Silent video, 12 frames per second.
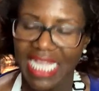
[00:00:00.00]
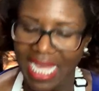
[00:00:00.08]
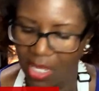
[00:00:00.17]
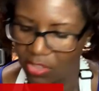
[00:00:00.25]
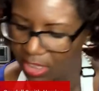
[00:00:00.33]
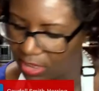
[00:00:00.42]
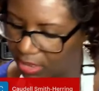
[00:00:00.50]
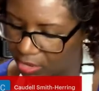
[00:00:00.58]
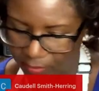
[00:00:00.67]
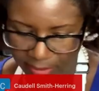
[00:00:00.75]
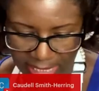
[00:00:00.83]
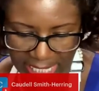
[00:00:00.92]
this out a
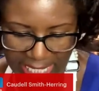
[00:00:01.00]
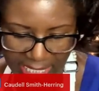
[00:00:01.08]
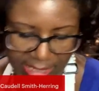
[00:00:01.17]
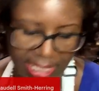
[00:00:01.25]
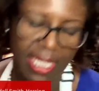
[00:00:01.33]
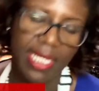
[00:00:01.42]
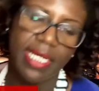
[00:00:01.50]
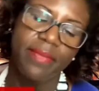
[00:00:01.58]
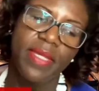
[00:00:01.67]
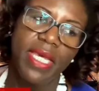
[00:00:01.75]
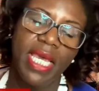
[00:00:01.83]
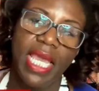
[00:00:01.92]
little bit ahead of
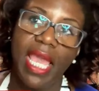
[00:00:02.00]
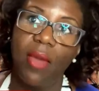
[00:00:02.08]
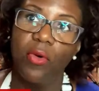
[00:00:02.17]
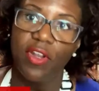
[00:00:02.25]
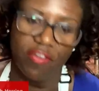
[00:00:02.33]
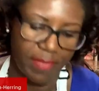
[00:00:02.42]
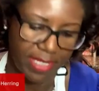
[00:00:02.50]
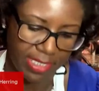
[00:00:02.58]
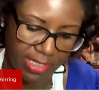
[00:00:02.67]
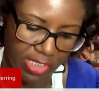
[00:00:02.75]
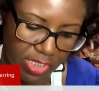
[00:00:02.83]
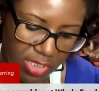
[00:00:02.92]
time, it would have
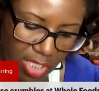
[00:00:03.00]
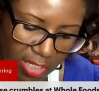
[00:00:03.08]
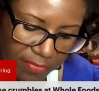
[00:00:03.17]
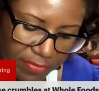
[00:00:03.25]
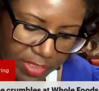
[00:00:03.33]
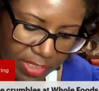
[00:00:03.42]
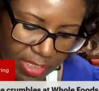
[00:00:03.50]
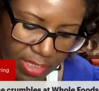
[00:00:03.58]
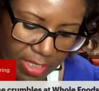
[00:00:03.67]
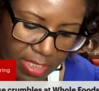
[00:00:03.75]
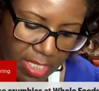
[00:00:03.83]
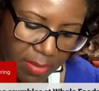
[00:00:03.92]
been softer,